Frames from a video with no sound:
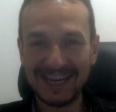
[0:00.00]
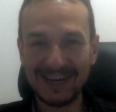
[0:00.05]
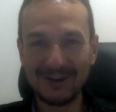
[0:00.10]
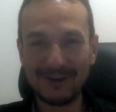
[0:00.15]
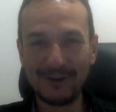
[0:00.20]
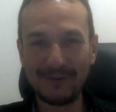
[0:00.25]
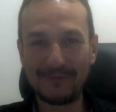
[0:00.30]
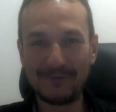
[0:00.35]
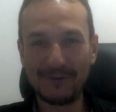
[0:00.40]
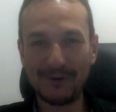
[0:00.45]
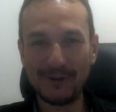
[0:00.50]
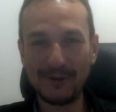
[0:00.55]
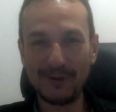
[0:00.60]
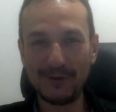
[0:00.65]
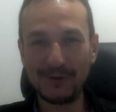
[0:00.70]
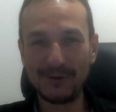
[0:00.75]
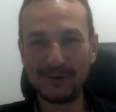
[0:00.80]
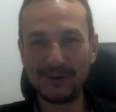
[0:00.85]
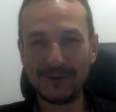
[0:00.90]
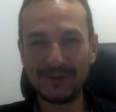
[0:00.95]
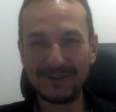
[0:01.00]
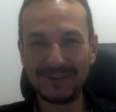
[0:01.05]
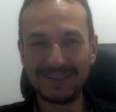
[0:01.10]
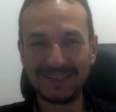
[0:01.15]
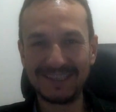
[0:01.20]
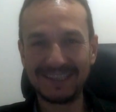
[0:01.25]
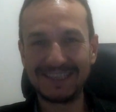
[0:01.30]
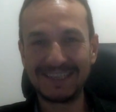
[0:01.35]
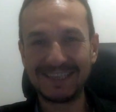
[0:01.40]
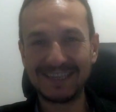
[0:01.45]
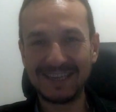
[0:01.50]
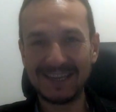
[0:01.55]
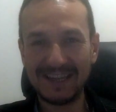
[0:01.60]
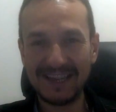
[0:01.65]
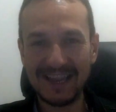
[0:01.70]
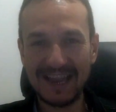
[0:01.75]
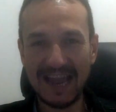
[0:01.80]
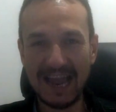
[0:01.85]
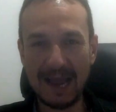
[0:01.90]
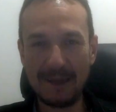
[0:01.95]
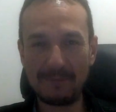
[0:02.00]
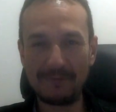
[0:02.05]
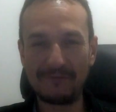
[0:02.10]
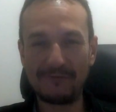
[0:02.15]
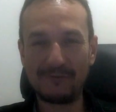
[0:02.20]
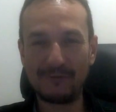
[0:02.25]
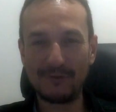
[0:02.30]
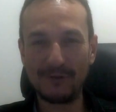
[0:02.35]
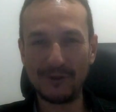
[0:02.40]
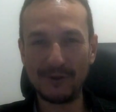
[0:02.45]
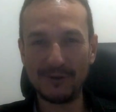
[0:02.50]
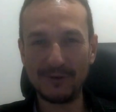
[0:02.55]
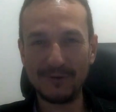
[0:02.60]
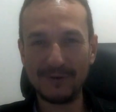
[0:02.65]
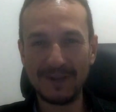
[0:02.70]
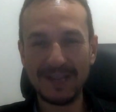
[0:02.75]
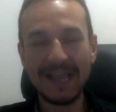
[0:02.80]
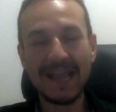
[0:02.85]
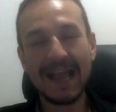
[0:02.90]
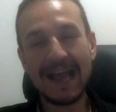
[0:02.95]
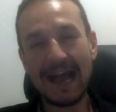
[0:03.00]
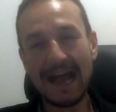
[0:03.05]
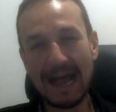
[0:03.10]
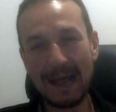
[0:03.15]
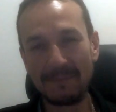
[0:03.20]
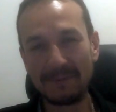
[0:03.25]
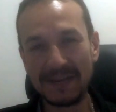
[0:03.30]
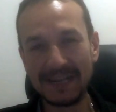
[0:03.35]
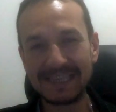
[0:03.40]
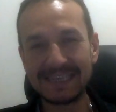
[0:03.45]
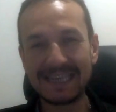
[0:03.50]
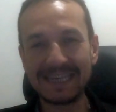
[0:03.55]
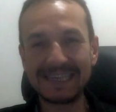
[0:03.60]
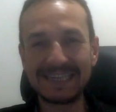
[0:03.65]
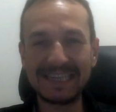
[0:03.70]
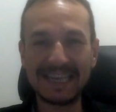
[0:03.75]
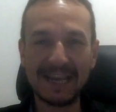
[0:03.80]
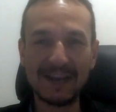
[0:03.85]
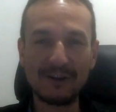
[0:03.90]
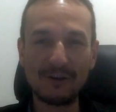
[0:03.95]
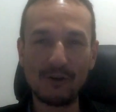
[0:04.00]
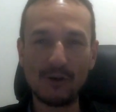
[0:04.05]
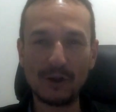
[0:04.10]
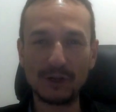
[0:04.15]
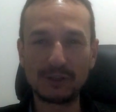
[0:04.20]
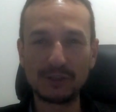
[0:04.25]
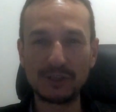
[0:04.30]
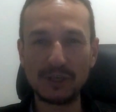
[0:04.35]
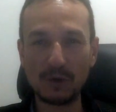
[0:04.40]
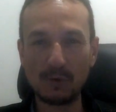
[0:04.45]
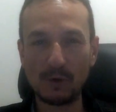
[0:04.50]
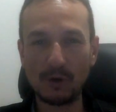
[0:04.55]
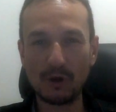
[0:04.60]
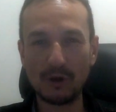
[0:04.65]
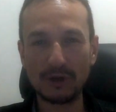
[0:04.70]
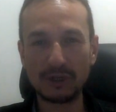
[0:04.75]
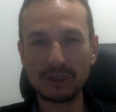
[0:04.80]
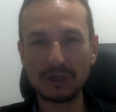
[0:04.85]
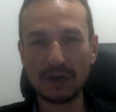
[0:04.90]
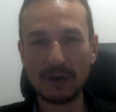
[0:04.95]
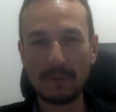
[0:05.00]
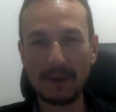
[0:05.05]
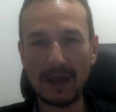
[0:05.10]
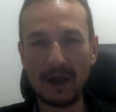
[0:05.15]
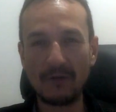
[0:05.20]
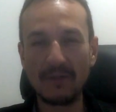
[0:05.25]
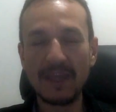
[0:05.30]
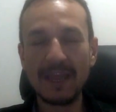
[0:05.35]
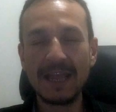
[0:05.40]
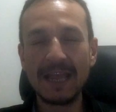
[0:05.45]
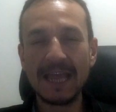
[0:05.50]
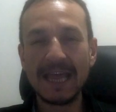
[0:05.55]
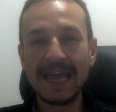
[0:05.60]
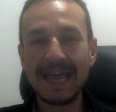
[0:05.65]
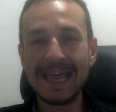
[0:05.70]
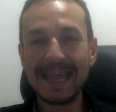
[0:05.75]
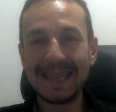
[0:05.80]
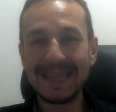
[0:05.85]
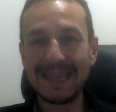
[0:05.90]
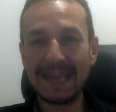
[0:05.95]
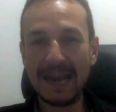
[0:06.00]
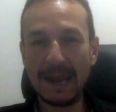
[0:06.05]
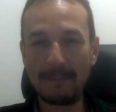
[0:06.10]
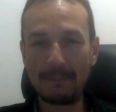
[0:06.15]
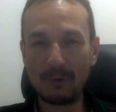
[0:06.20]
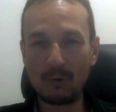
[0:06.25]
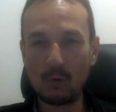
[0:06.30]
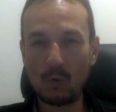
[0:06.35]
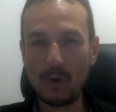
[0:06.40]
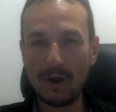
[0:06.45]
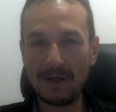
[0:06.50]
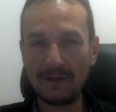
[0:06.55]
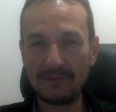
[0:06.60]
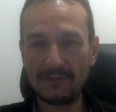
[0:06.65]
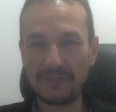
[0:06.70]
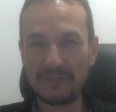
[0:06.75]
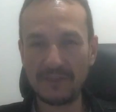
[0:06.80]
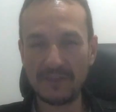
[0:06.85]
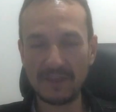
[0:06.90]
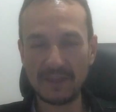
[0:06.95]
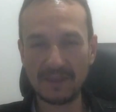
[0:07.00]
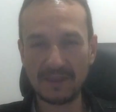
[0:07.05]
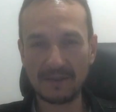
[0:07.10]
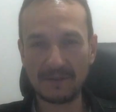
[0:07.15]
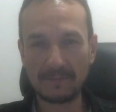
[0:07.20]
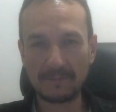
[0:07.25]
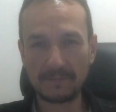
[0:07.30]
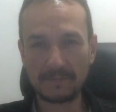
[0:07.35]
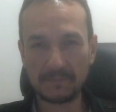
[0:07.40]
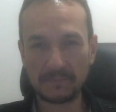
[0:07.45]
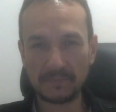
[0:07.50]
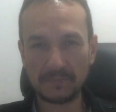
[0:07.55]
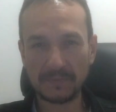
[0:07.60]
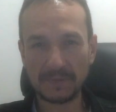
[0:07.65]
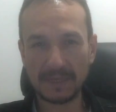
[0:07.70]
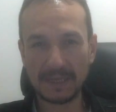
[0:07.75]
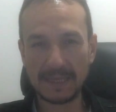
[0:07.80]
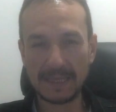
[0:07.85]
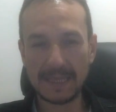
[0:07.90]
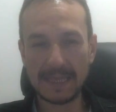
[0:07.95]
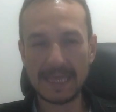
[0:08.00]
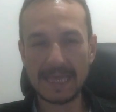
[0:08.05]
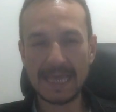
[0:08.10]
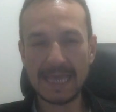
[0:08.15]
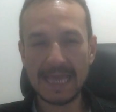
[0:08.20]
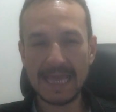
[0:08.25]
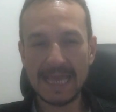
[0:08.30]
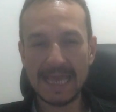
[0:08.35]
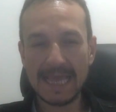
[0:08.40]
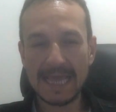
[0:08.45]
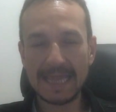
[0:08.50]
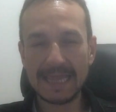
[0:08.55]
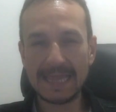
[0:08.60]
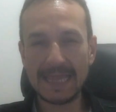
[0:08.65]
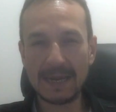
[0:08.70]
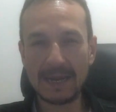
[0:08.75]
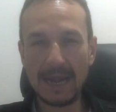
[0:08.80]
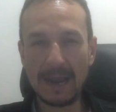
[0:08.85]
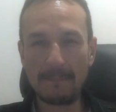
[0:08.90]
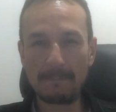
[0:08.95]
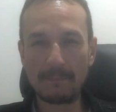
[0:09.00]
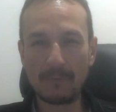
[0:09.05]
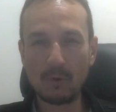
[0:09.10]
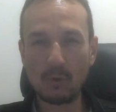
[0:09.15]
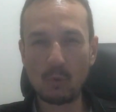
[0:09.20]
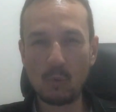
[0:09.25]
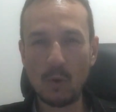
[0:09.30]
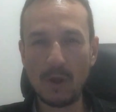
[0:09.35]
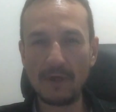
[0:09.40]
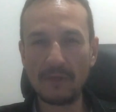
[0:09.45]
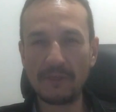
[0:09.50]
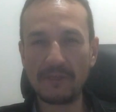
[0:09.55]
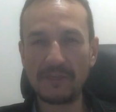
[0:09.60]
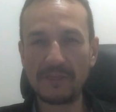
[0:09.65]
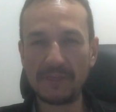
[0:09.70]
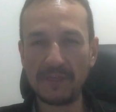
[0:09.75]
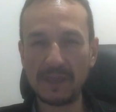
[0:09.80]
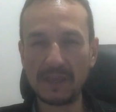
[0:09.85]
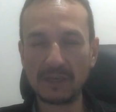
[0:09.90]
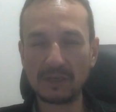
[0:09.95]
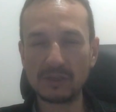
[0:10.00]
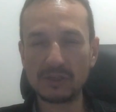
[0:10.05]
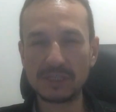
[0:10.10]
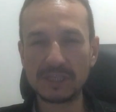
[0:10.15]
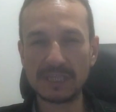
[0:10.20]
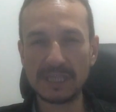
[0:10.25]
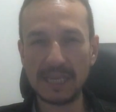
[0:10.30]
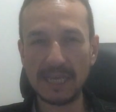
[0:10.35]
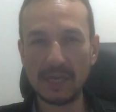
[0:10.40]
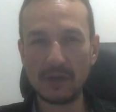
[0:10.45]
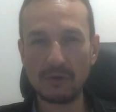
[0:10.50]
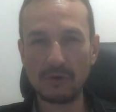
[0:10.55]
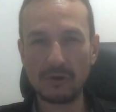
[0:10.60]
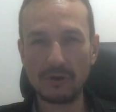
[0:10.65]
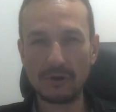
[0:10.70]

Good for you, dude. Happy for you. I'm Dan Santiago, and today we're gonna talk about the number one thing, the number one thing to say to